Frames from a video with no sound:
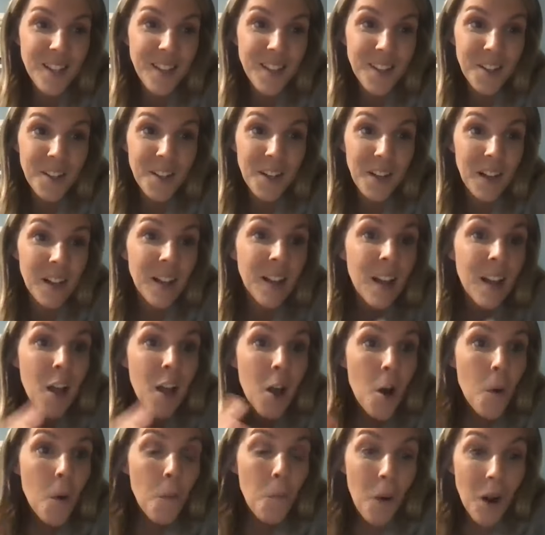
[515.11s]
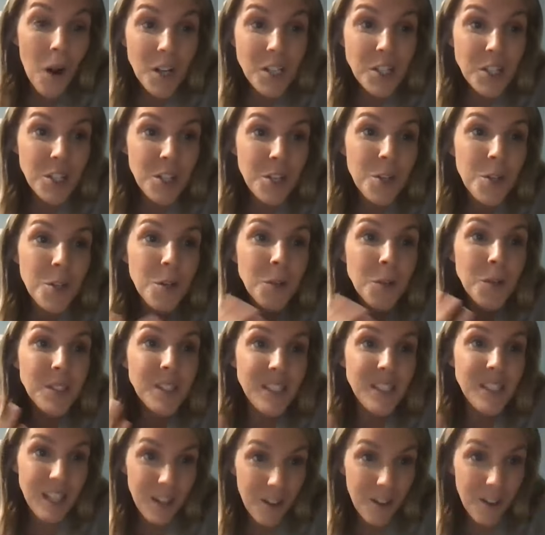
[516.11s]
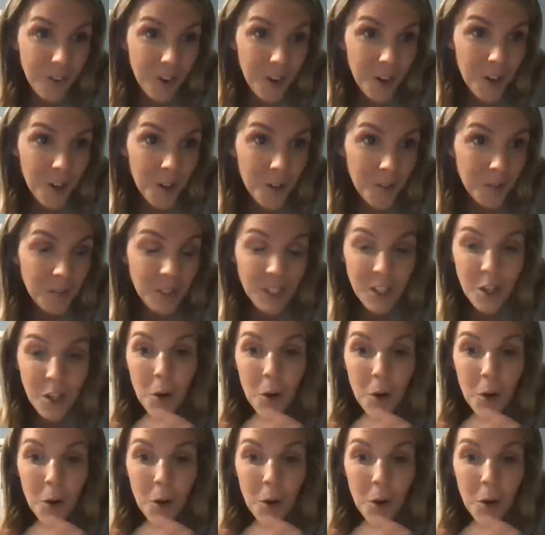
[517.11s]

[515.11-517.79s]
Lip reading: and they're going to watch you, see if you're,